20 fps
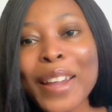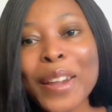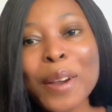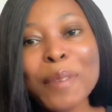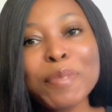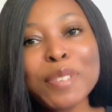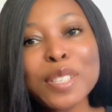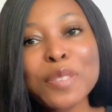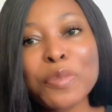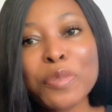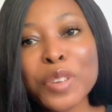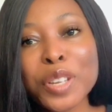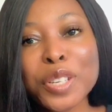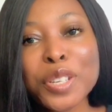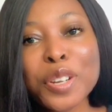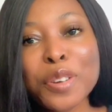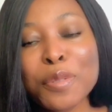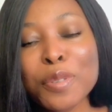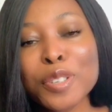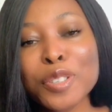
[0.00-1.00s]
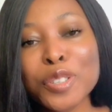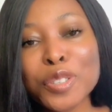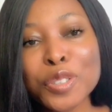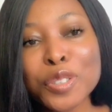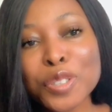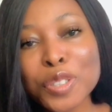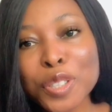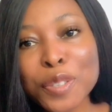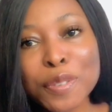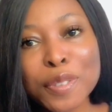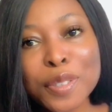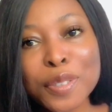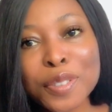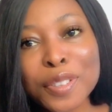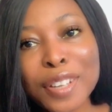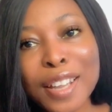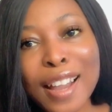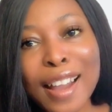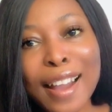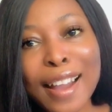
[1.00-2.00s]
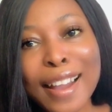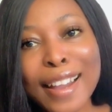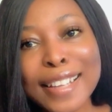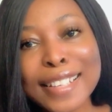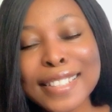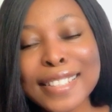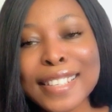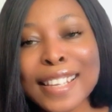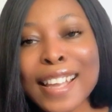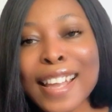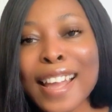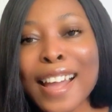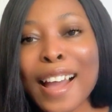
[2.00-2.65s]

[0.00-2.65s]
This video was useful to you guys.